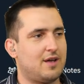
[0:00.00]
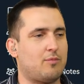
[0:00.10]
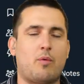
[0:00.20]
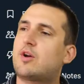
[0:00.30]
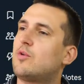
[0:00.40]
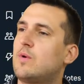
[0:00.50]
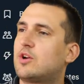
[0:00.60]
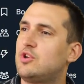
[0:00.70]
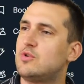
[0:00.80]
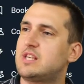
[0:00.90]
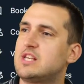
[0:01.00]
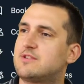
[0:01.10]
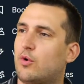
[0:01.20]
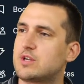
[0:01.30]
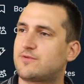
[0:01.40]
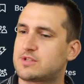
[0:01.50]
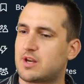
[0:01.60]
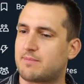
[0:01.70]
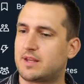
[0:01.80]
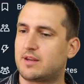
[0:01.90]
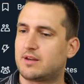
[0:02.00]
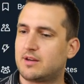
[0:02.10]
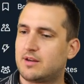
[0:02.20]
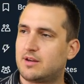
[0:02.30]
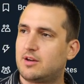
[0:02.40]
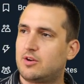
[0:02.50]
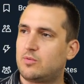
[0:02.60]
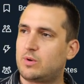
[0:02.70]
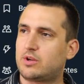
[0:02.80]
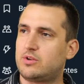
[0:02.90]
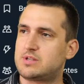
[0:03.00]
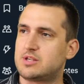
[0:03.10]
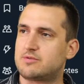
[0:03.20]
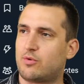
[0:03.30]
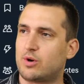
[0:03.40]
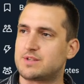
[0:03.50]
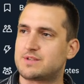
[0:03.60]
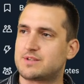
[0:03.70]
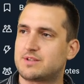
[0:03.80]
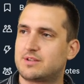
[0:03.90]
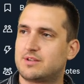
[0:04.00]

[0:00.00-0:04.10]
But we could use his voice for something. We could use his voice.